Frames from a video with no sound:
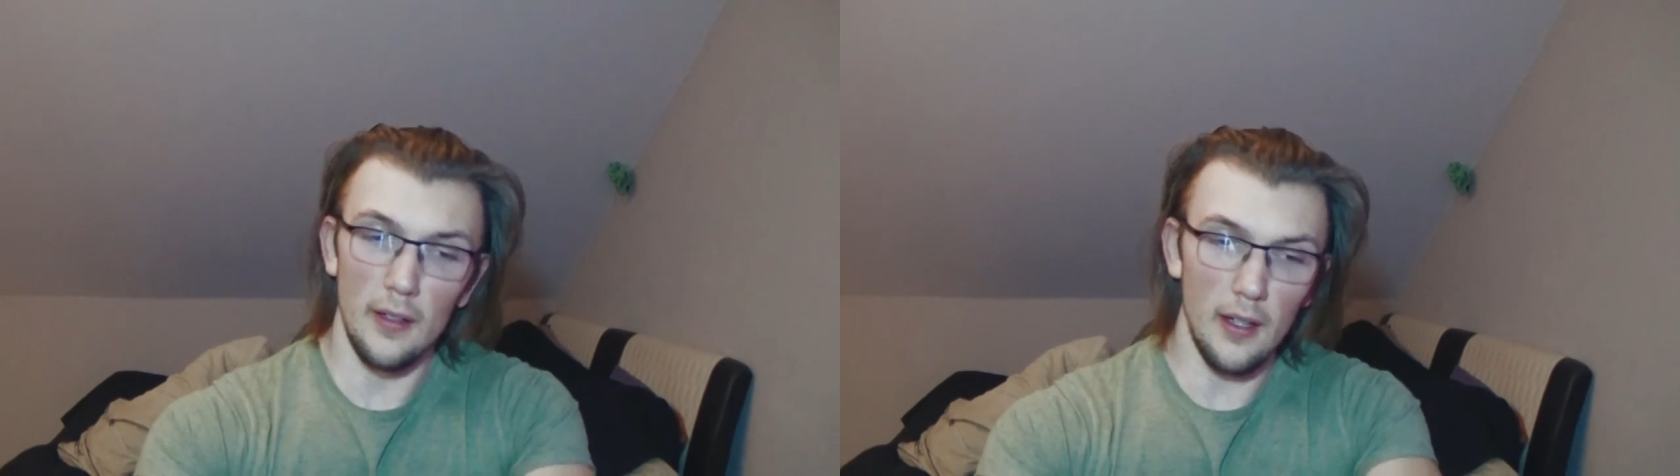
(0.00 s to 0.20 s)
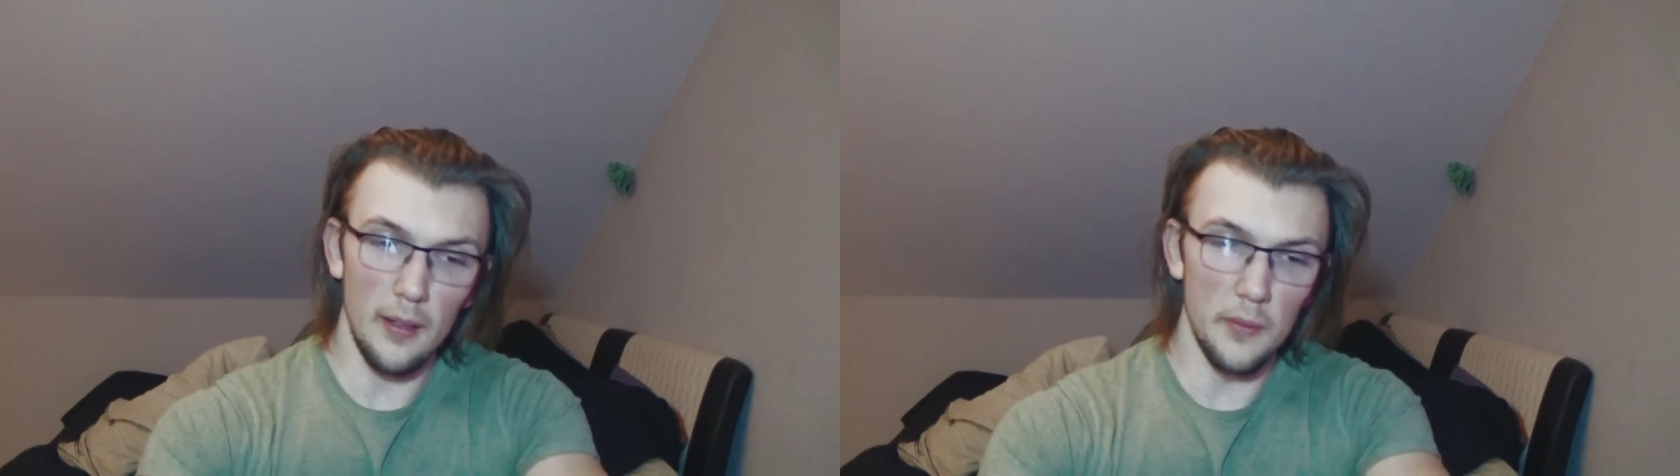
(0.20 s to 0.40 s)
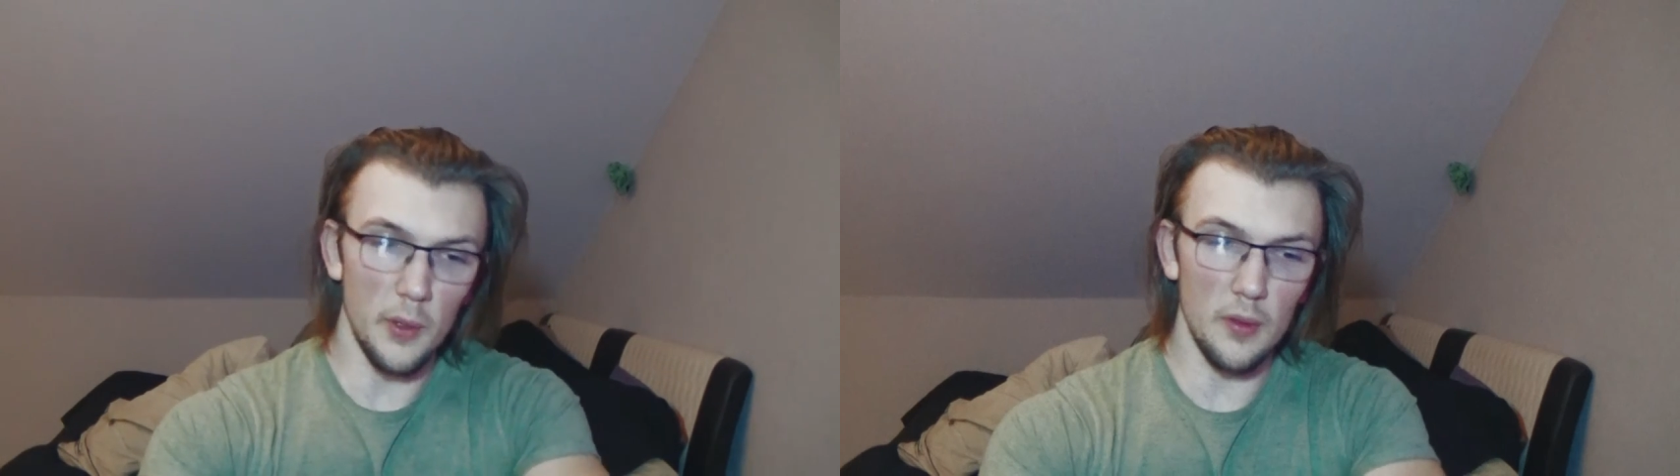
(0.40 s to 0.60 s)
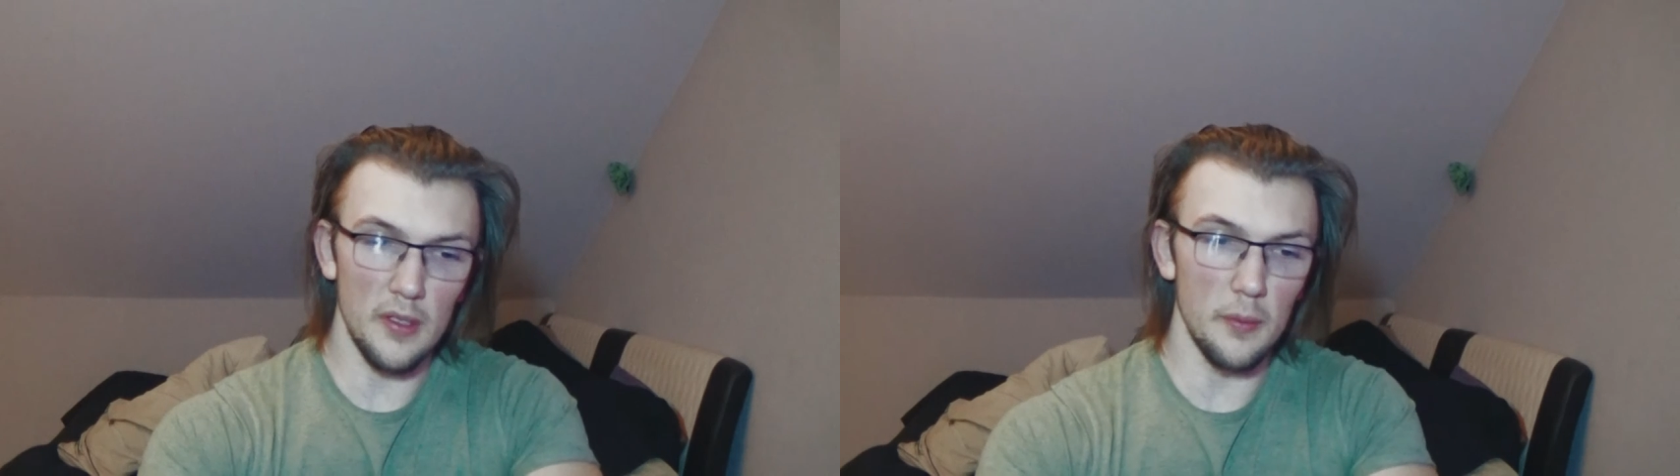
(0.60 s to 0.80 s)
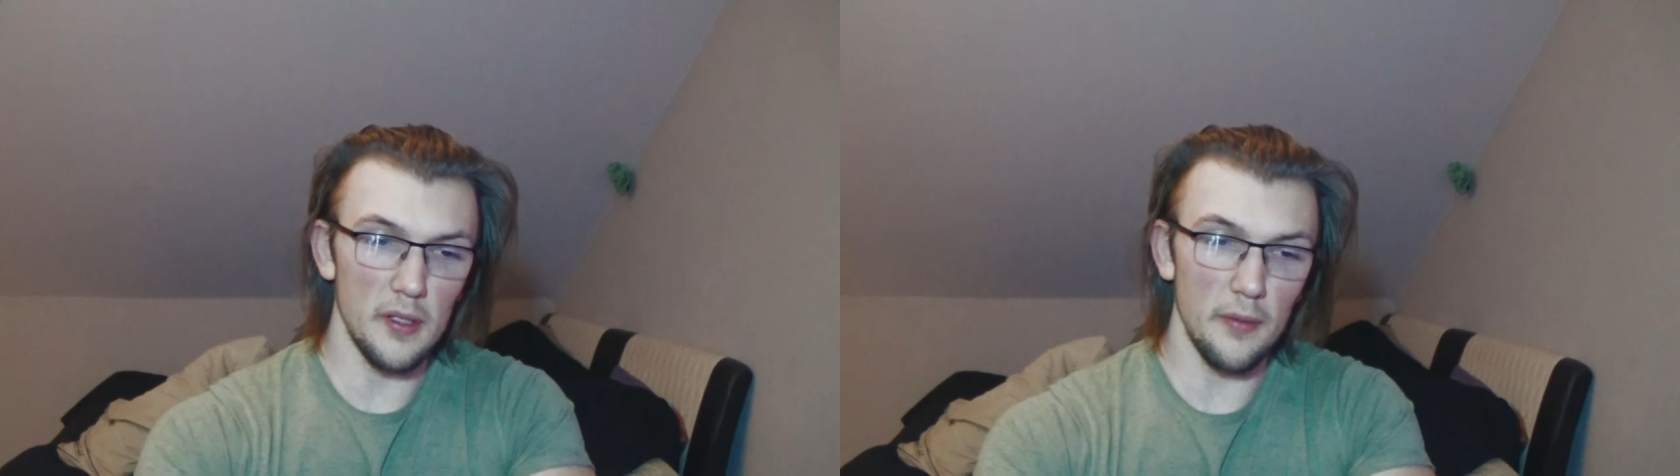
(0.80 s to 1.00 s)
I'm doing
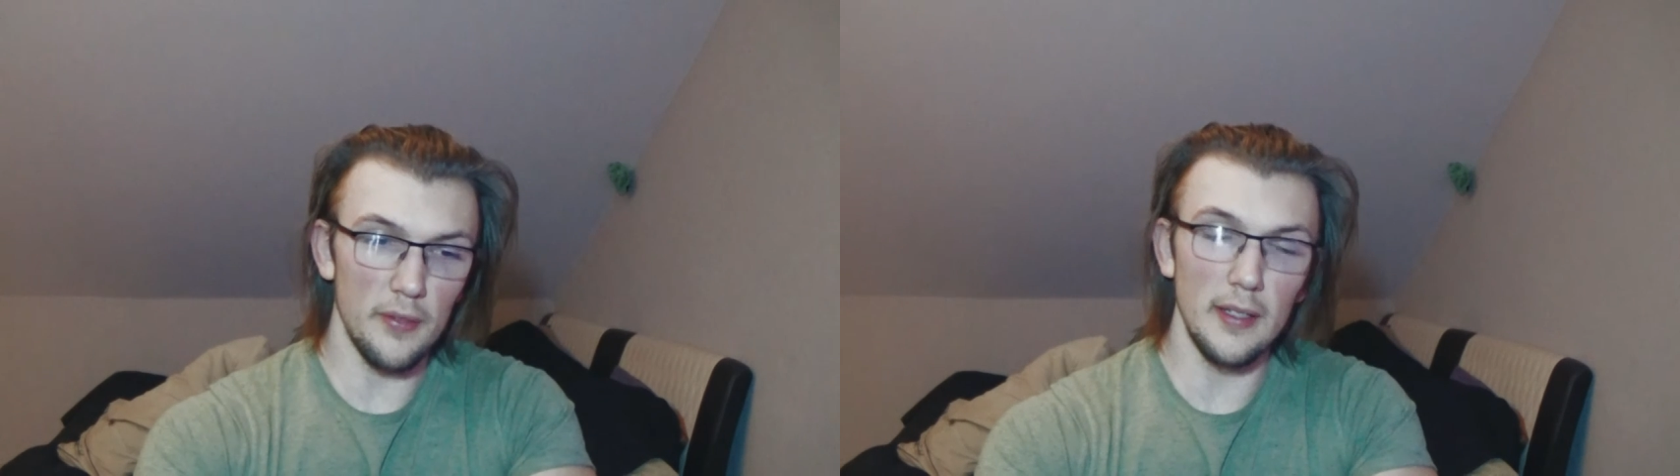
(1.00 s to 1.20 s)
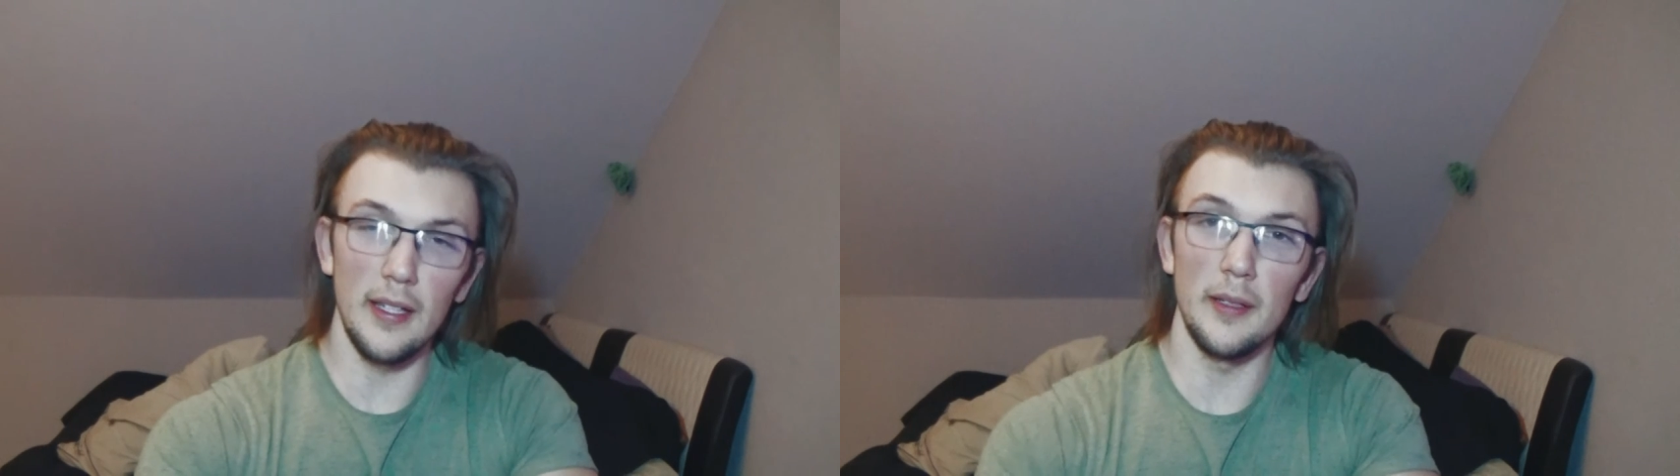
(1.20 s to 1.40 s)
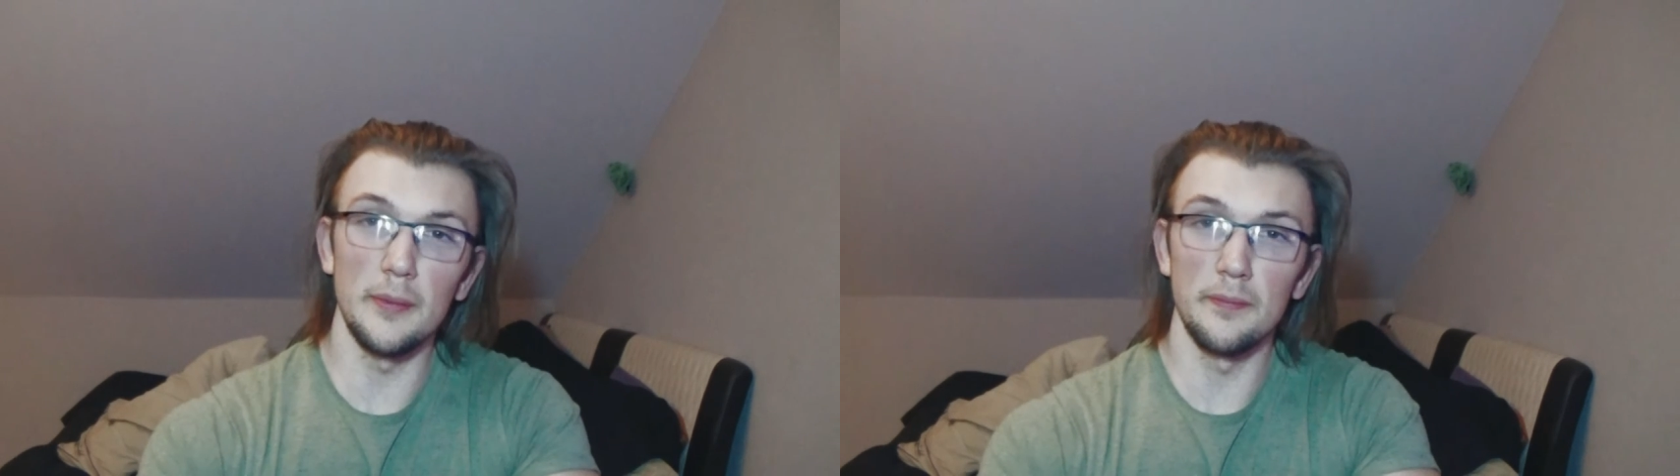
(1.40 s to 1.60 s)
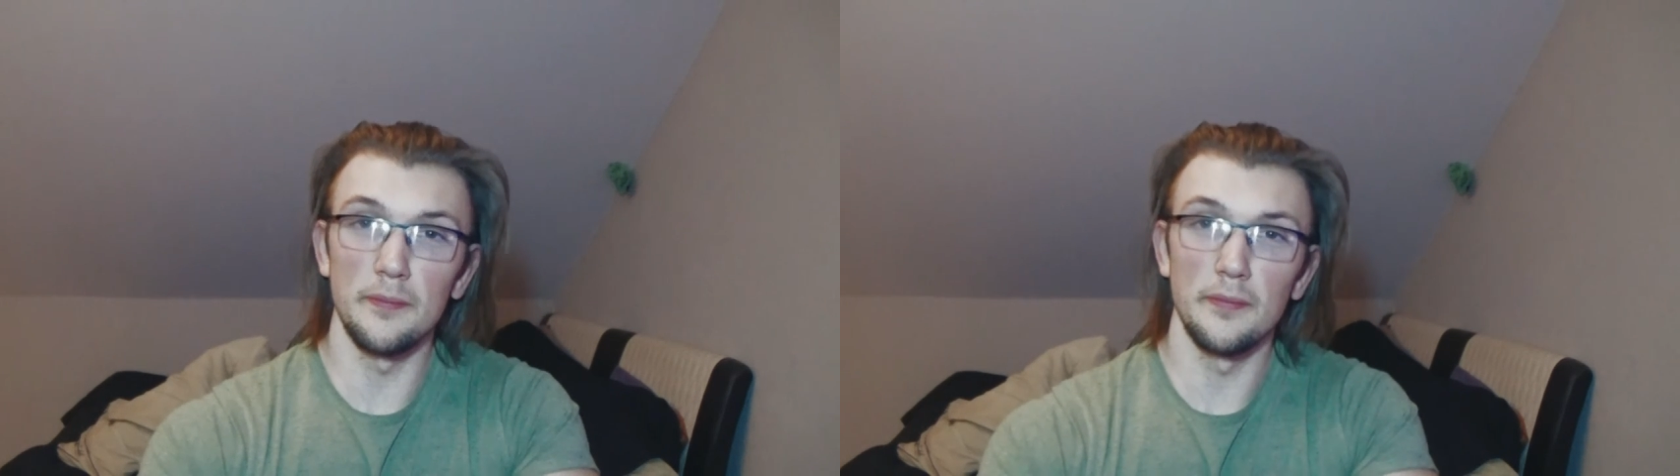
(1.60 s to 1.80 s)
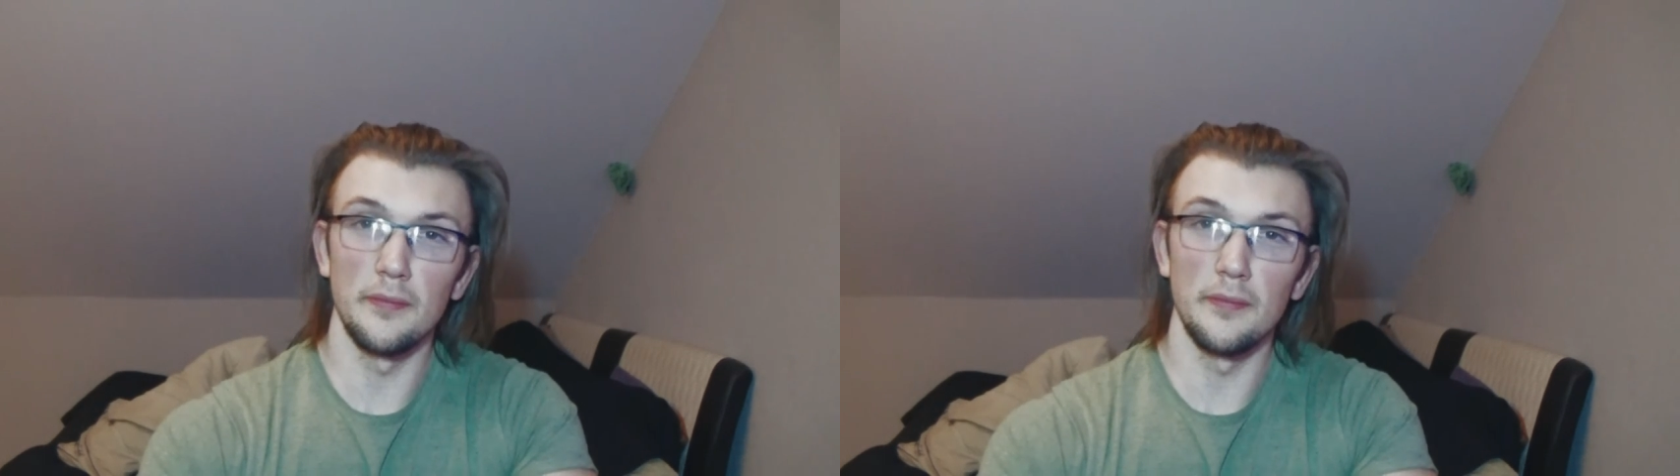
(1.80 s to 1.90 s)
some stuff right now,